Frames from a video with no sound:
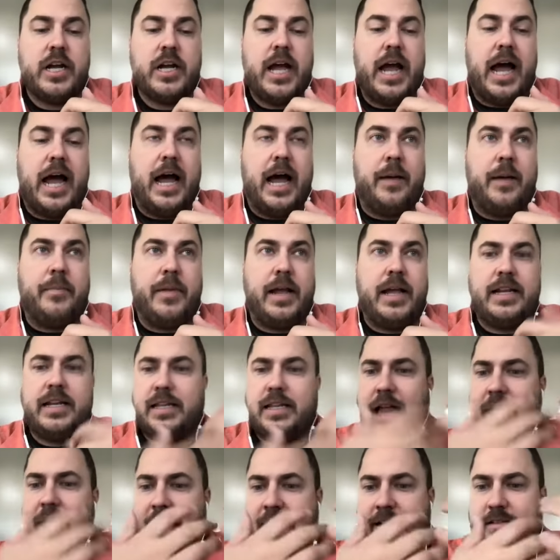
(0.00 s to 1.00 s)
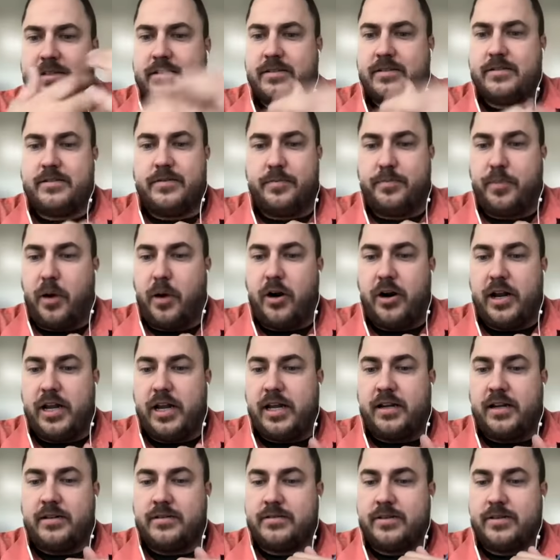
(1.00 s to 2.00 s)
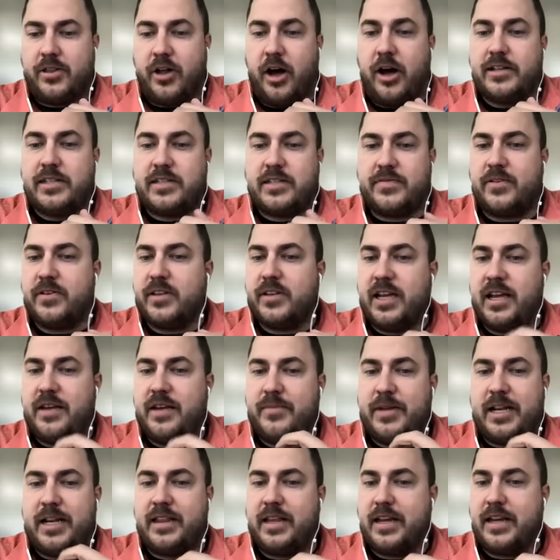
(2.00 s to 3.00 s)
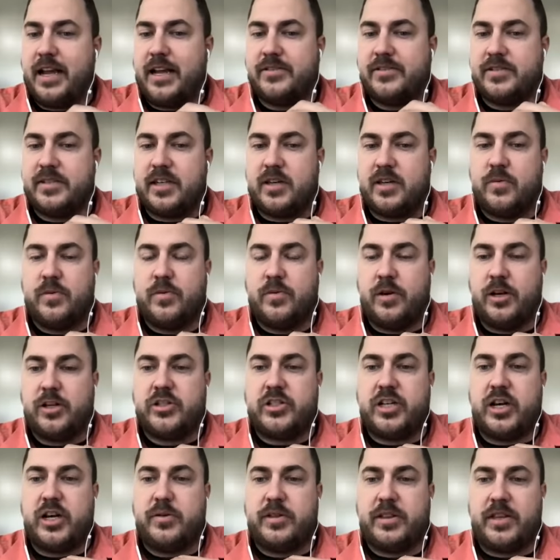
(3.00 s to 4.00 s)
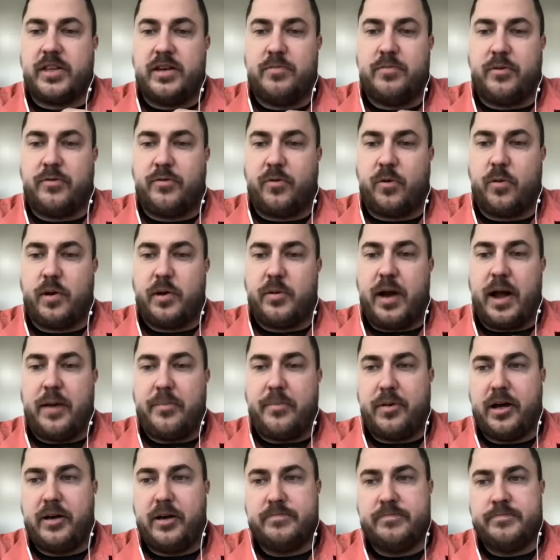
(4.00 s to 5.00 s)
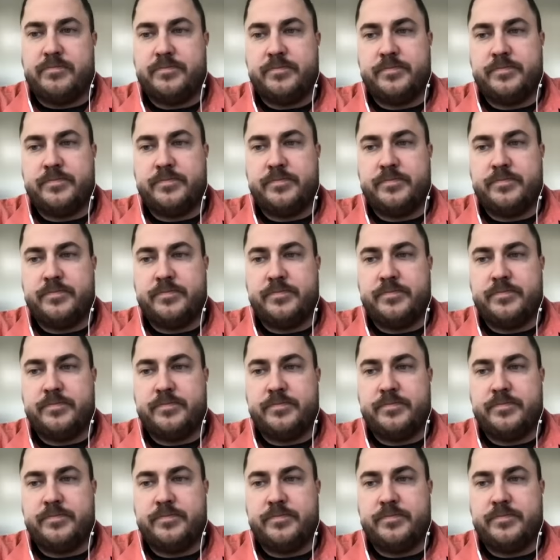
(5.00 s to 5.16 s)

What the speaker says: Any last parting thoughts for them? Anything else that you would want to share with them before we wrap up?